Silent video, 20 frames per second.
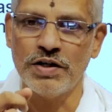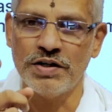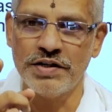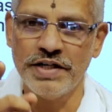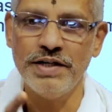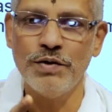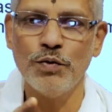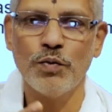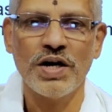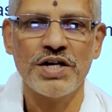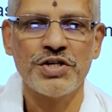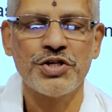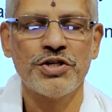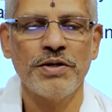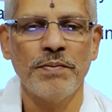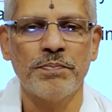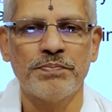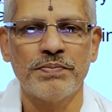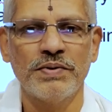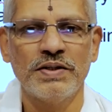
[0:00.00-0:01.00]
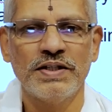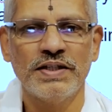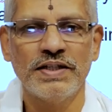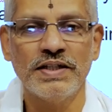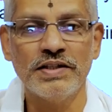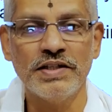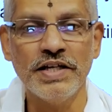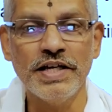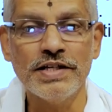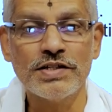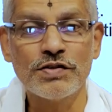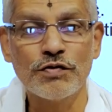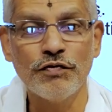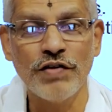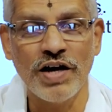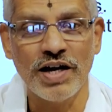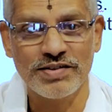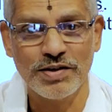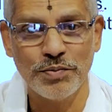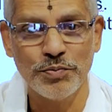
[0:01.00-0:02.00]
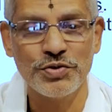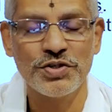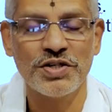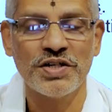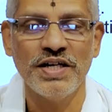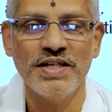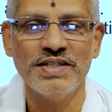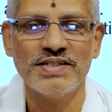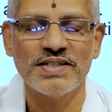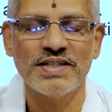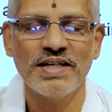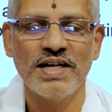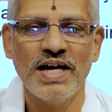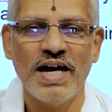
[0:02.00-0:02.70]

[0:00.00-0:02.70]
did worship these Vyasamurtis